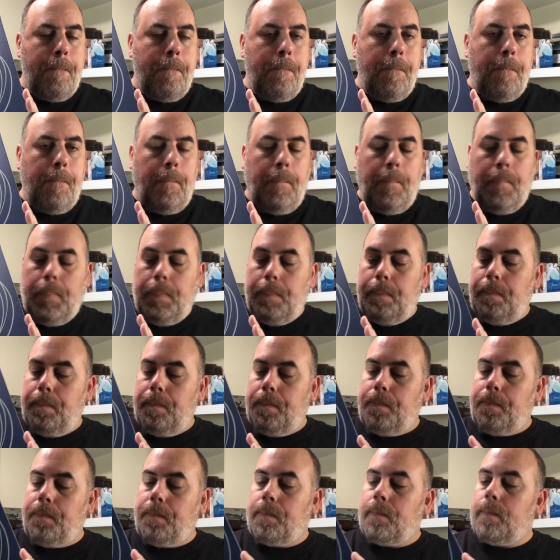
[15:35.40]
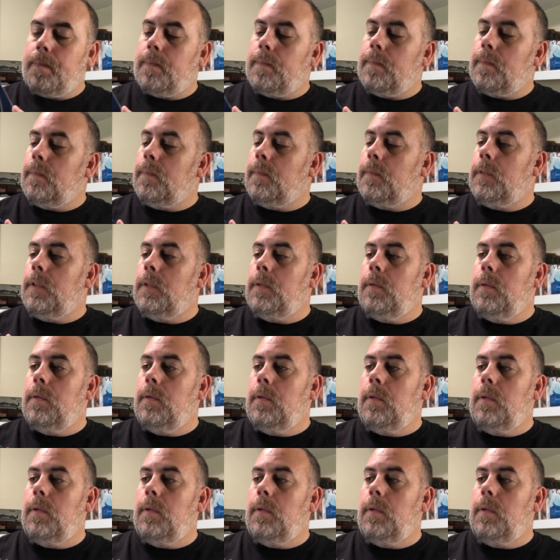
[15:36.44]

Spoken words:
No one is speaking in this clip.